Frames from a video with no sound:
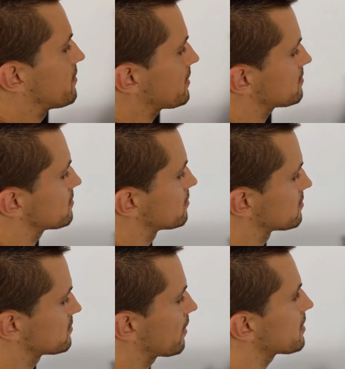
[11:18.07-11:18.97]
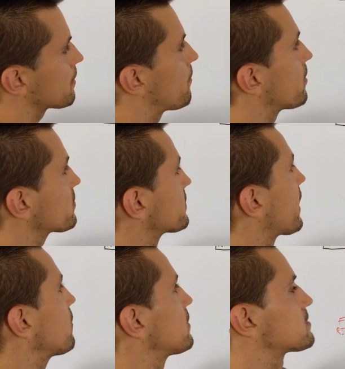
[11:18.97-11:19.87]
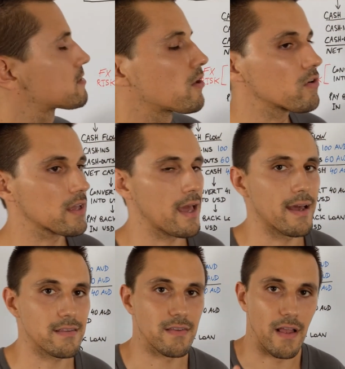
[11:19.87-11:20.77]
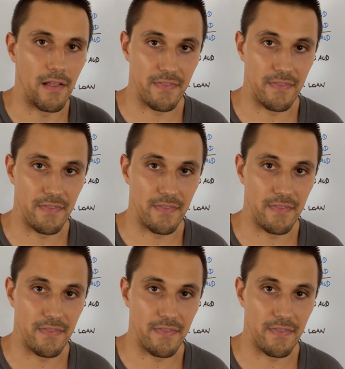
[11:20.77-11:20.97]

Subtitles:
that's the starting point. Now let's look at